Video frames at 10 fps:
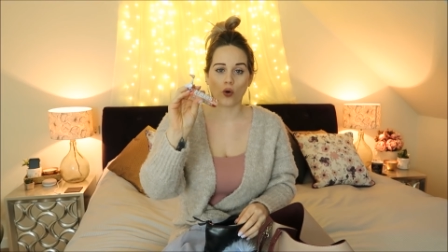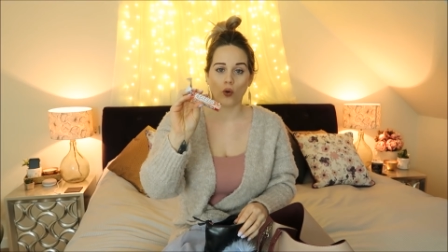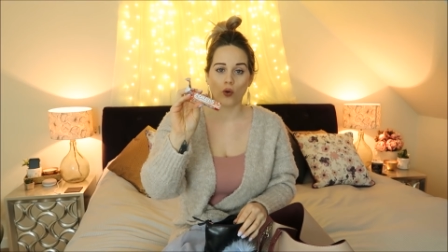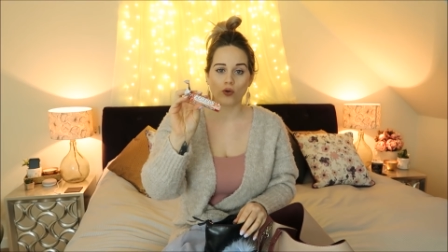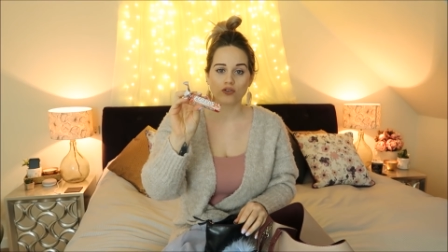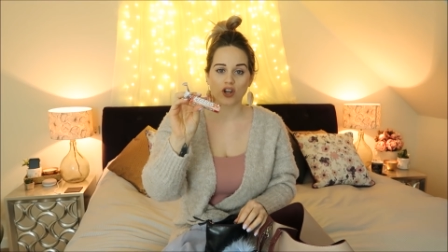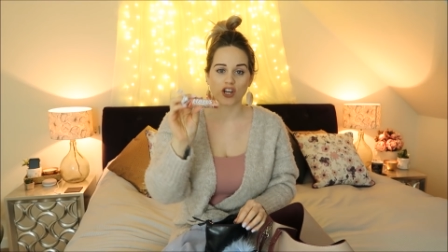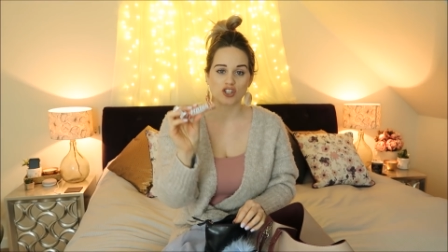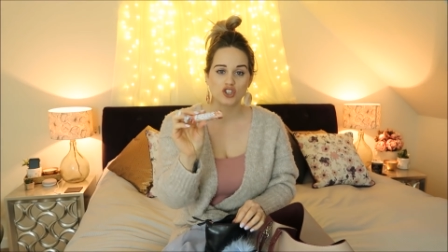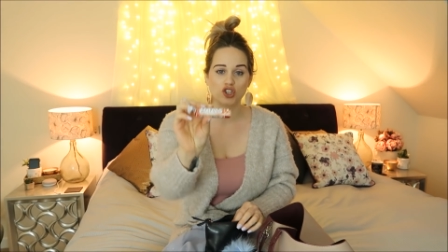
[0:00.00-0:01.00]
Halls,
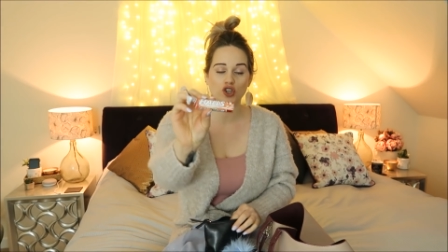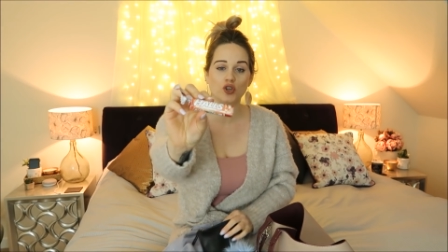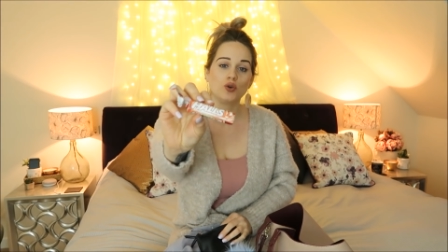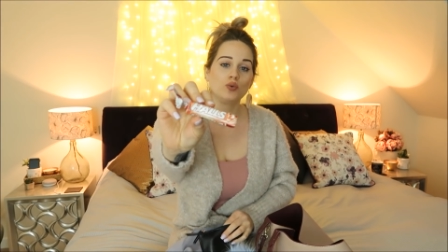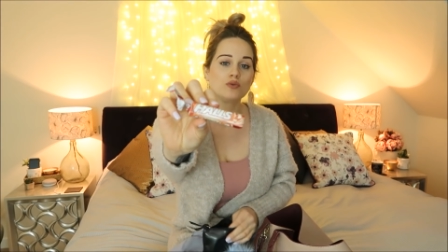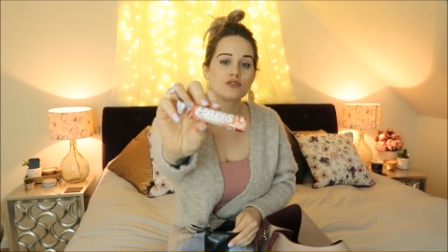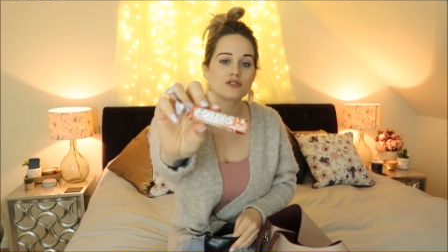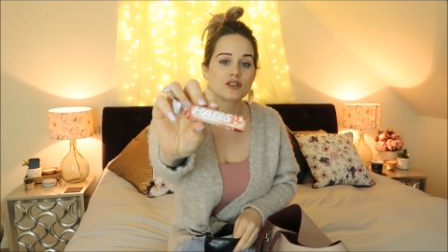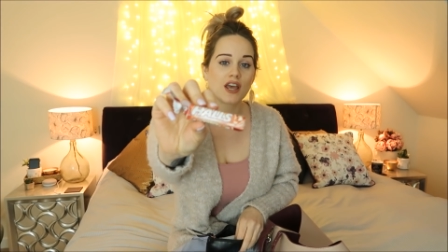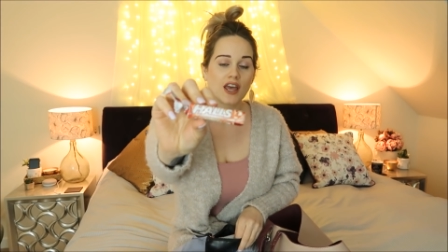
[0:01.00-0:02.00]
like tunes